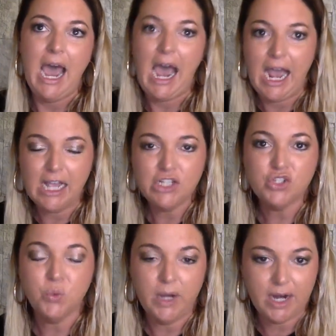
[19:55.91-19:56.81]
I
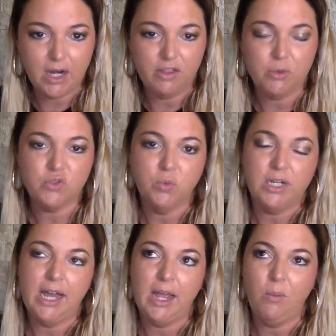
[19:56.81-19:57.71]
swear there was one
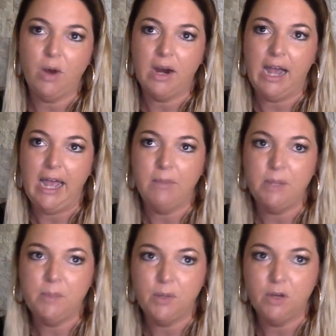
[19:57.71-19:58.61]
night where I had
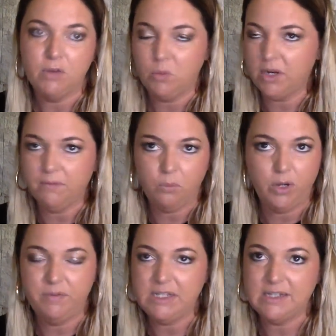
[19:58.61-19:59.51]
people over one
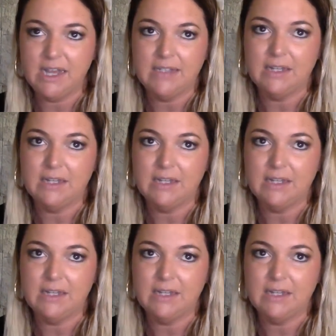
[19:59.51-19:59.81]
of these nights.